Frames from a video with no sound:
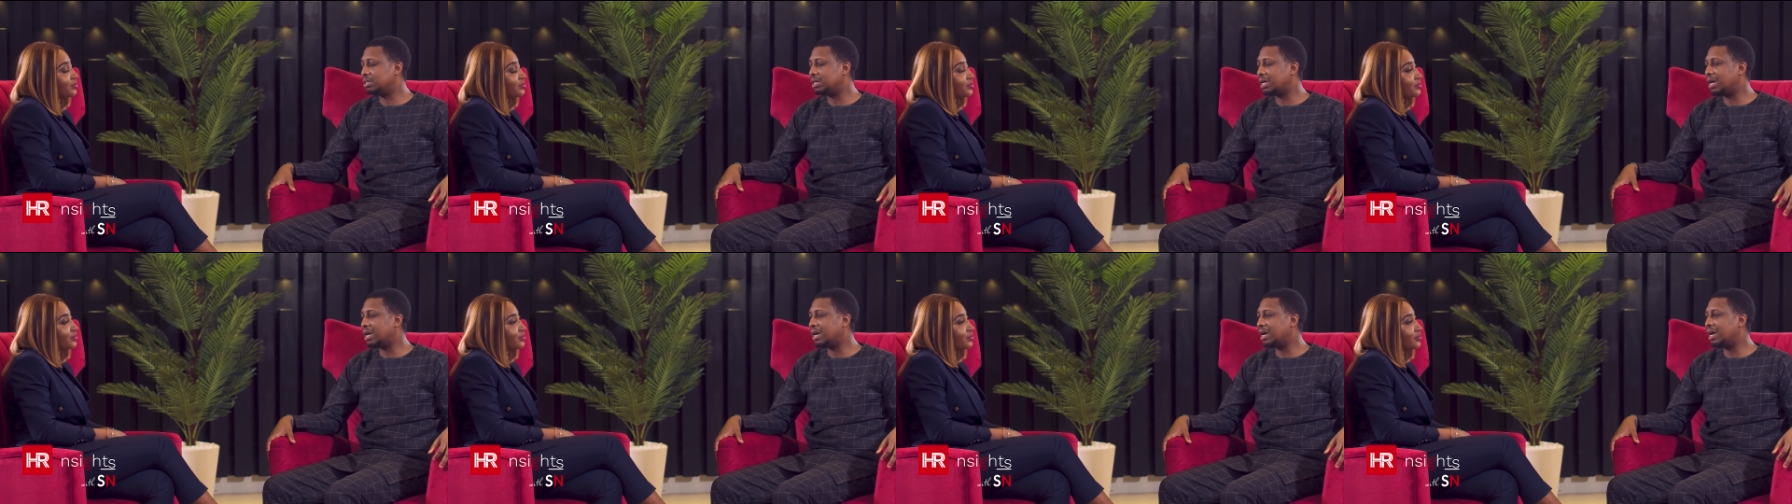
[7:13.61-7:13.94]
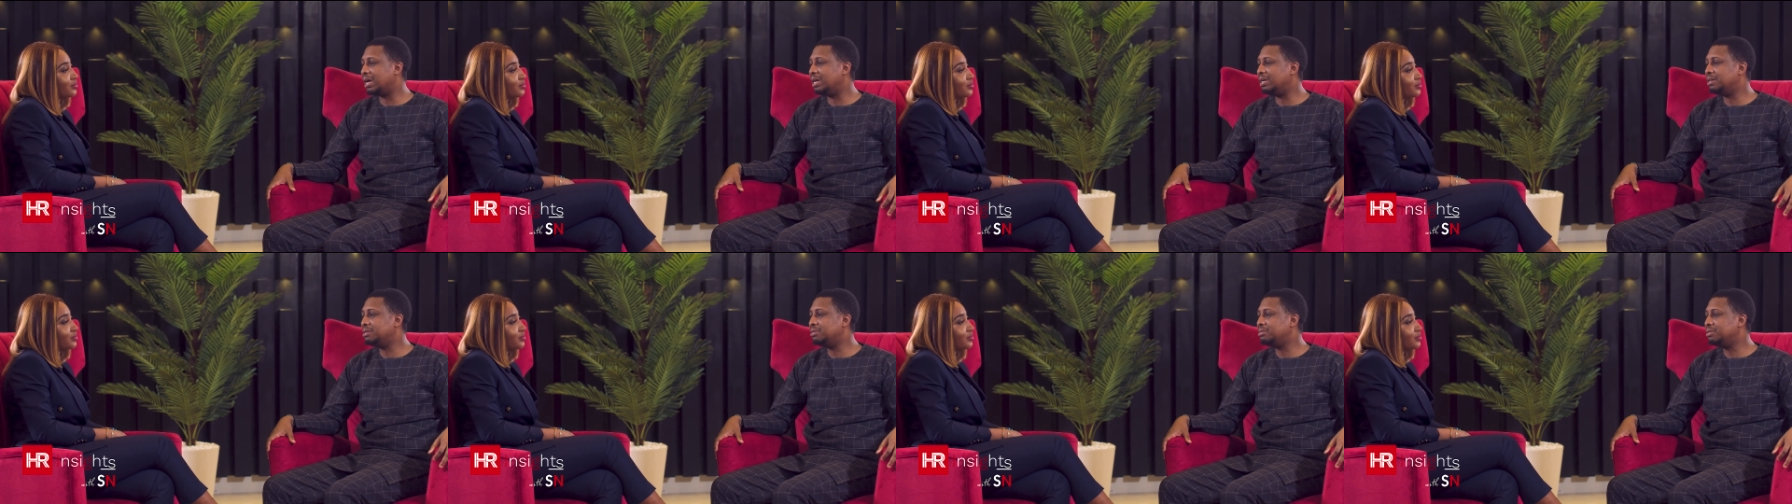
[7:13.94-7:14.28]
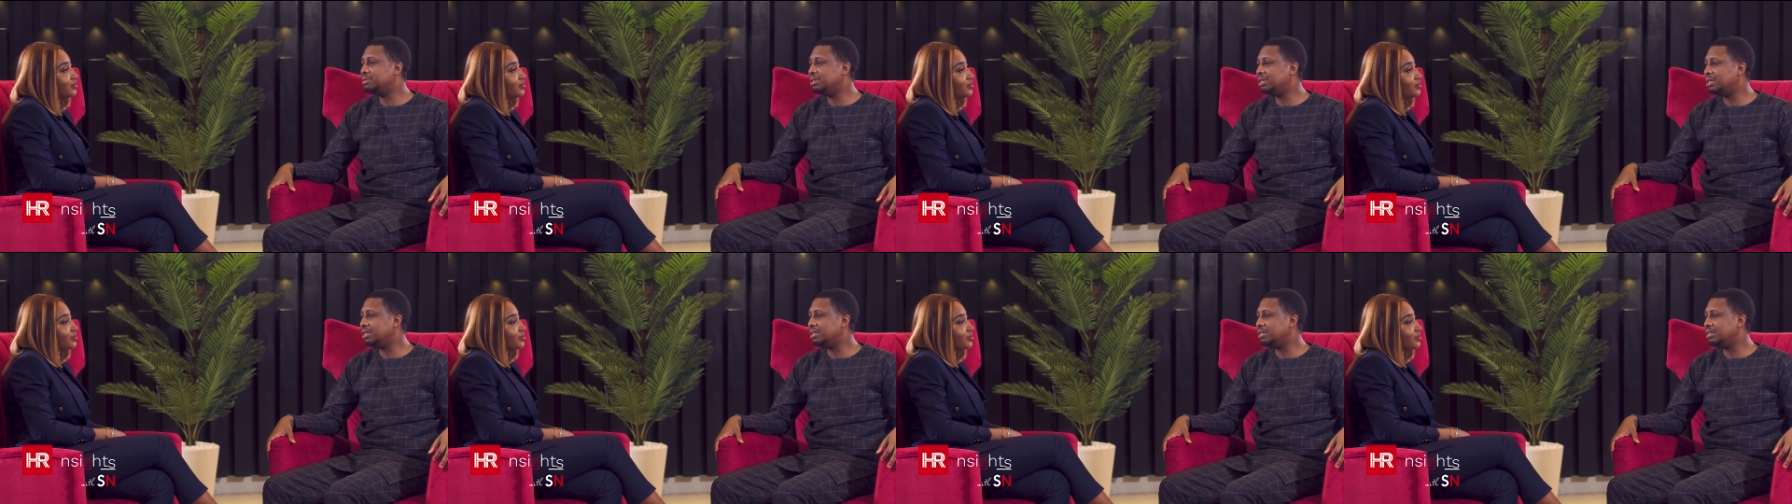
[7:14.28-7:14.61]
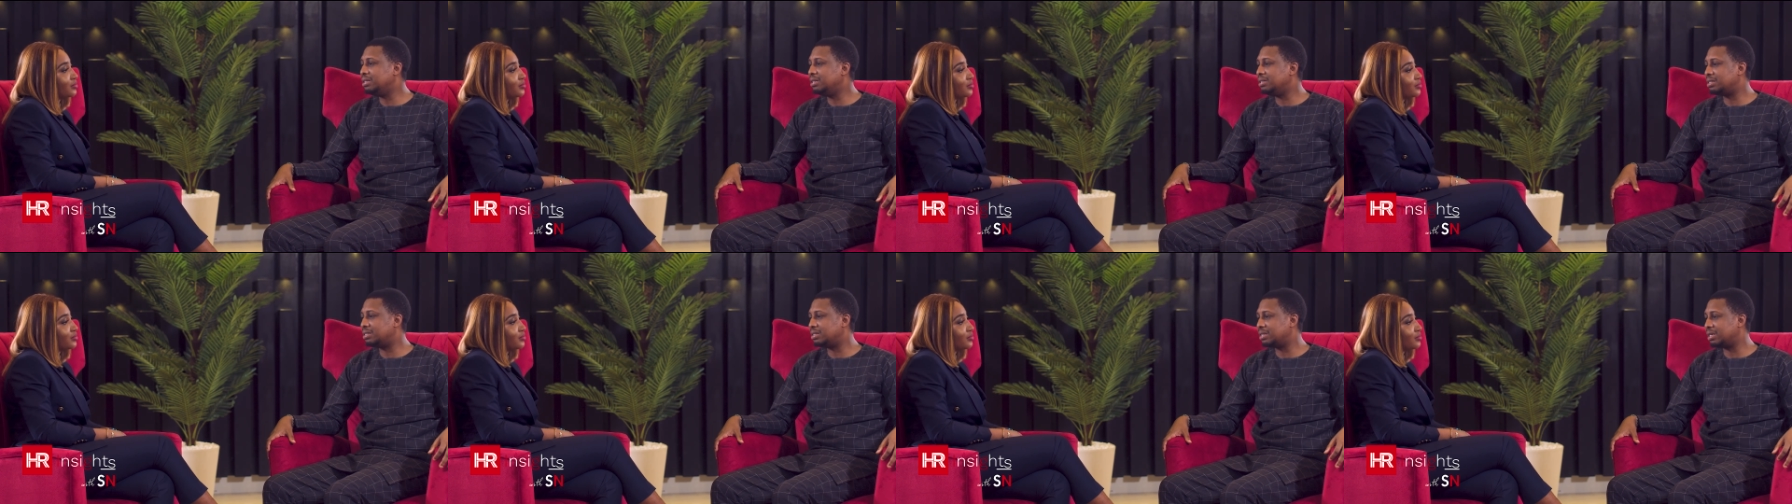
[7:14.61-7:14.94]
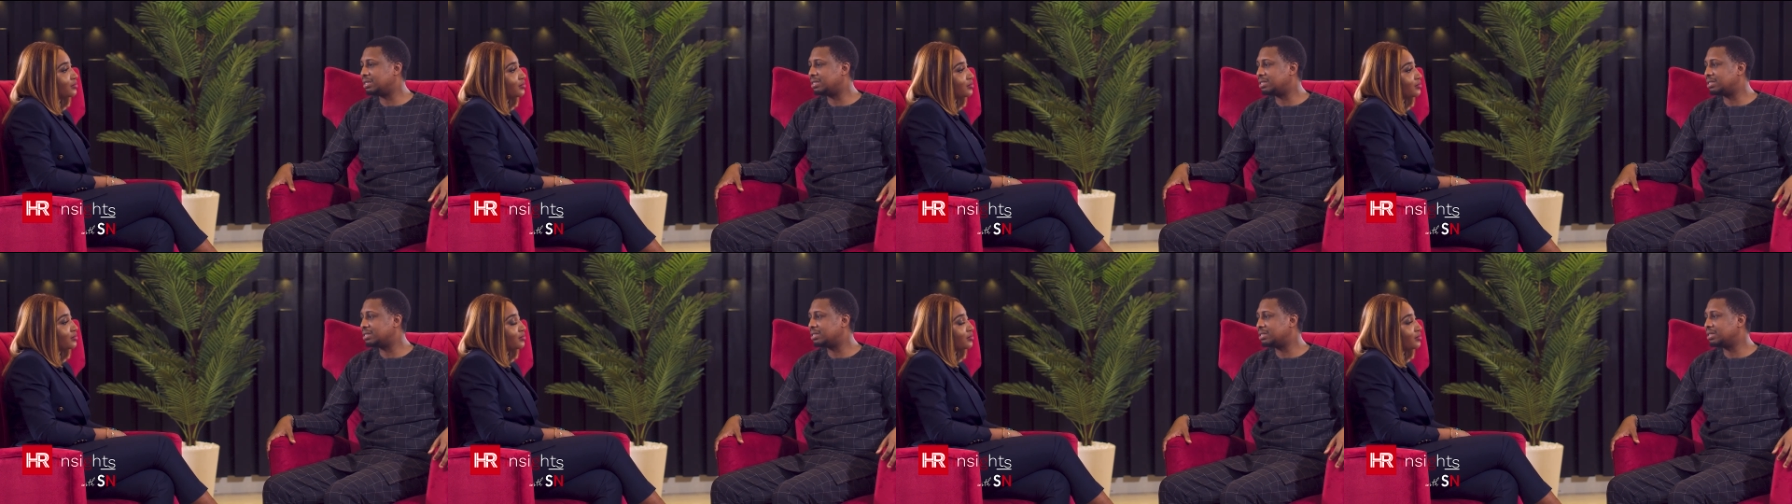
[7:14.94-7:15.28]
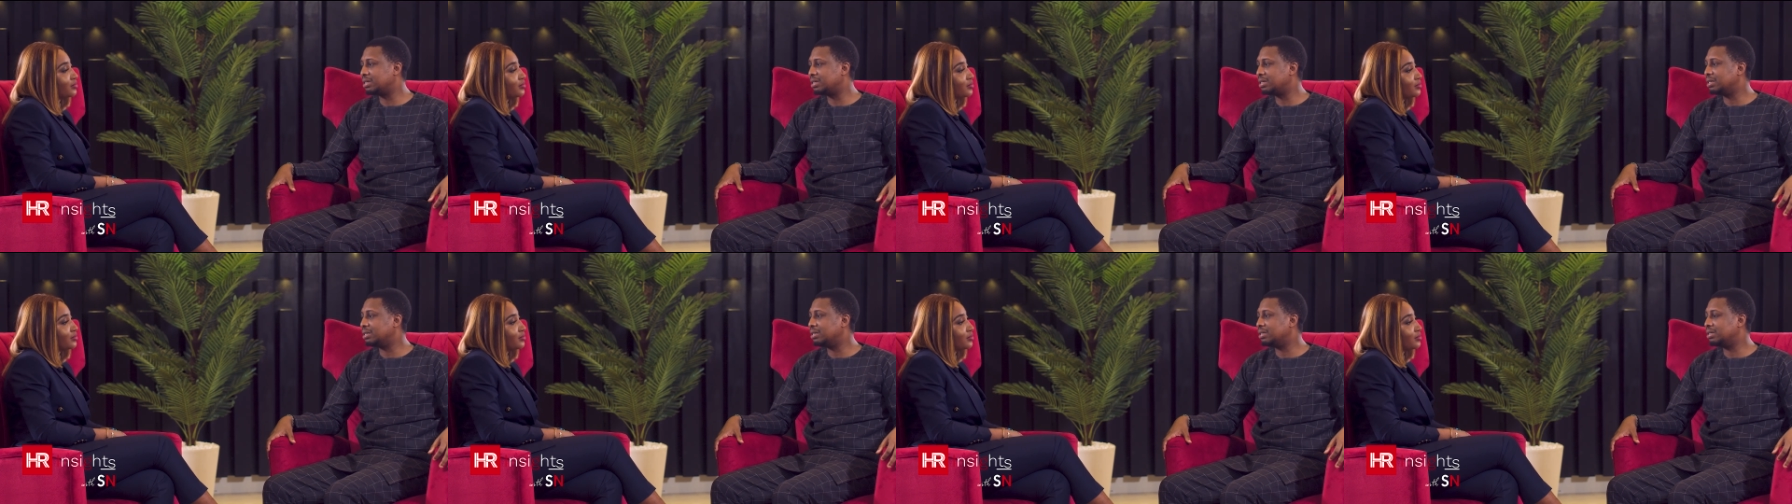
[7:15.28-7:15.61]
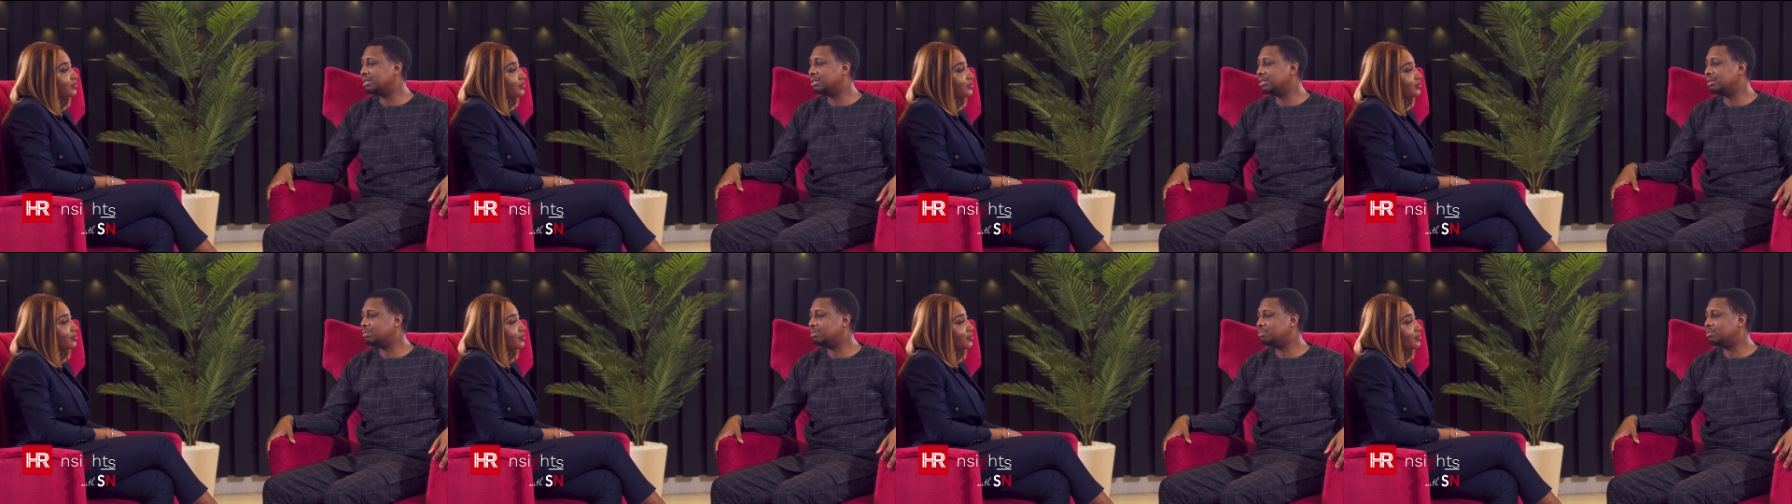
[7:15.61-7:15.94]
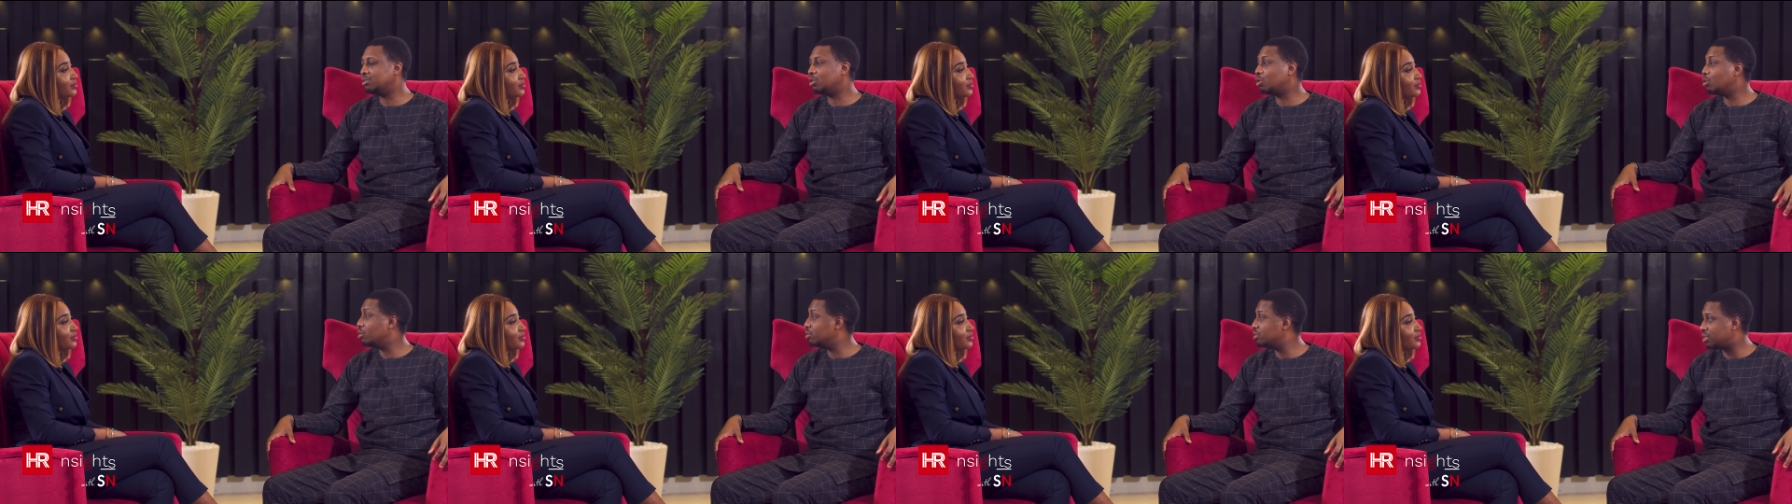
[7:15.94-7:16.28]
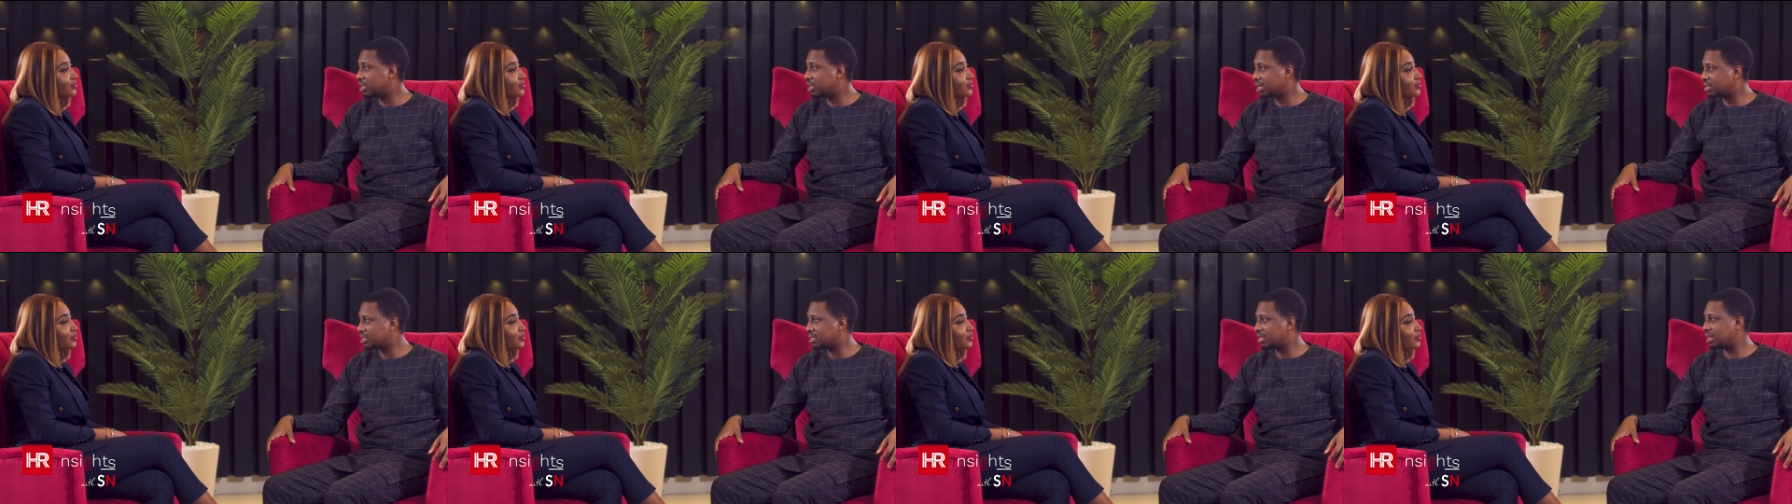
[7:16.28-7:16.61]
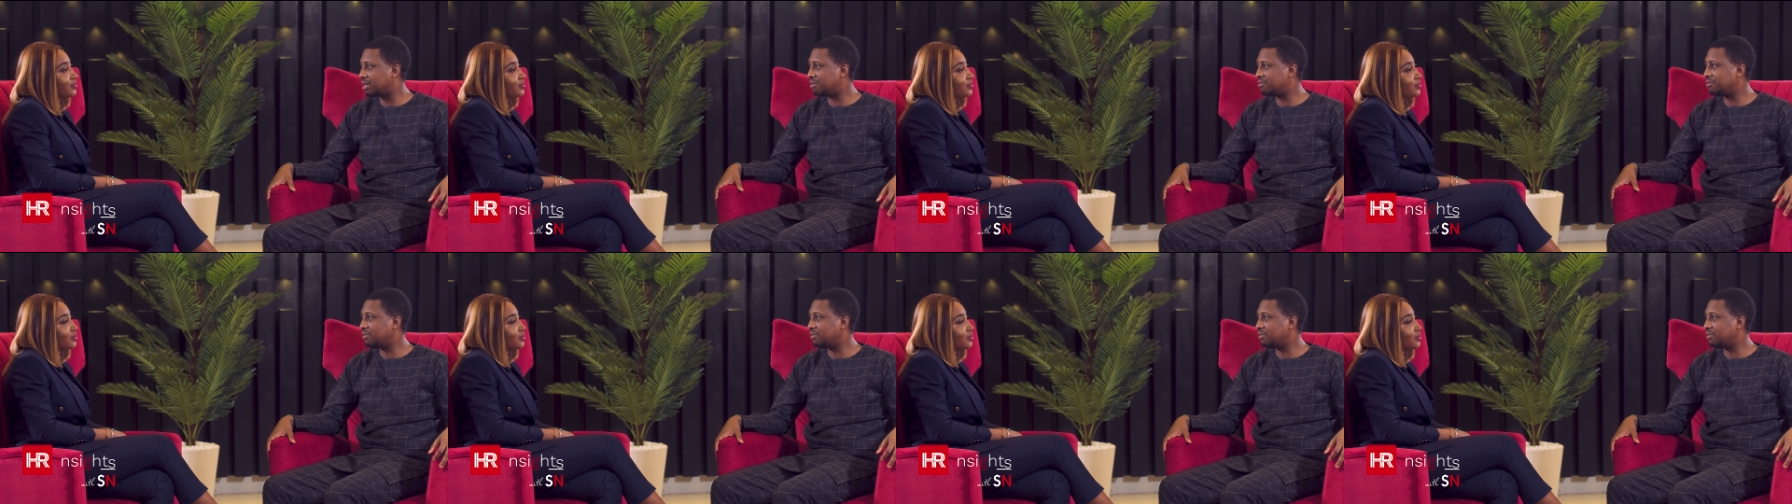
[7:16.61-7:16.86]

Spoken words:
I really detest contract staff,